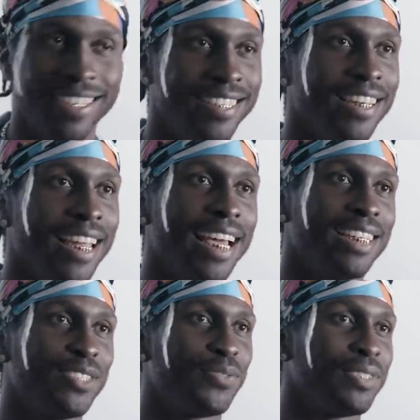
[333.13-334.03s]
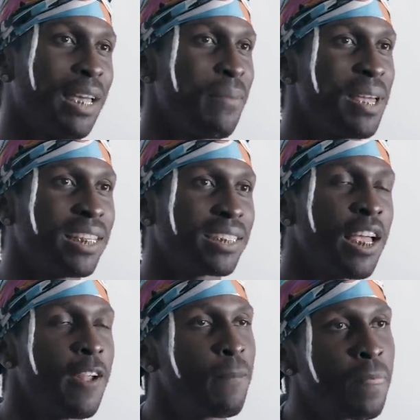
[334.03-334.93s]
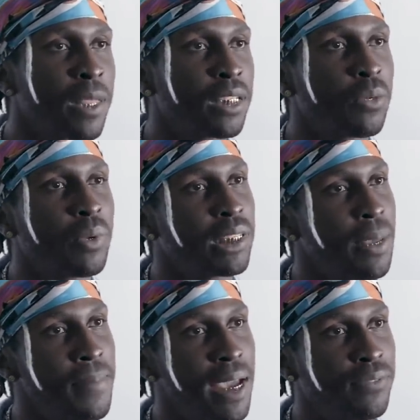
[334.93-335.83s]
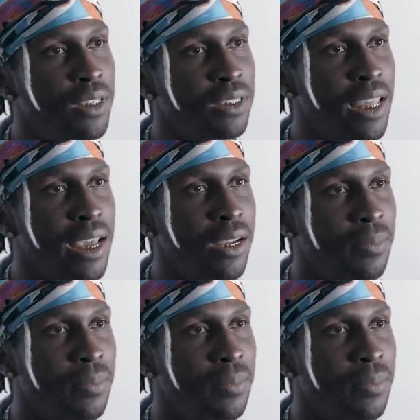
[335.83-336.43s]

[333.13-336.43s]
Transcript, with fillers: in the last 10 minutes. And I was like, wait, that math doesn't add